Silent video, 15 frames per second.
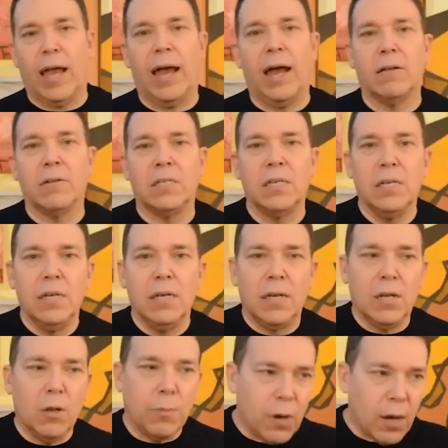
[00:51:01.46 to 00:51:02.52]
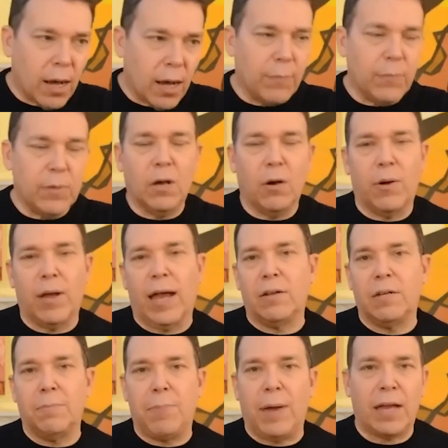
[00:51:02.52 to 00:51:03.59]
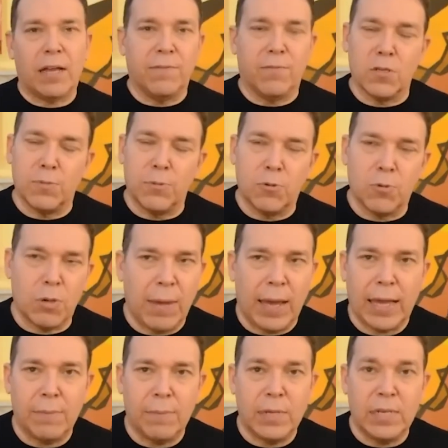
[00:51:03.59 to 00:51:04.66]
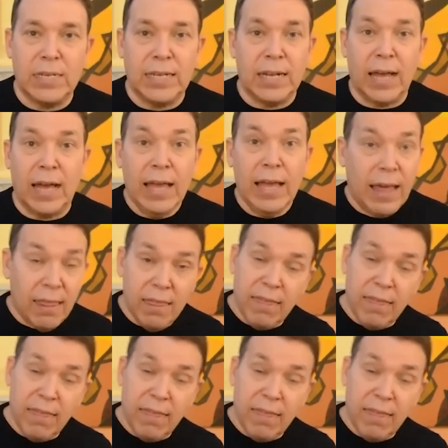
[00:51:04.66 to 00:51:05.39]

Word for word: going out, you know, Muhammad going out and back and forth between Mecca and Medina.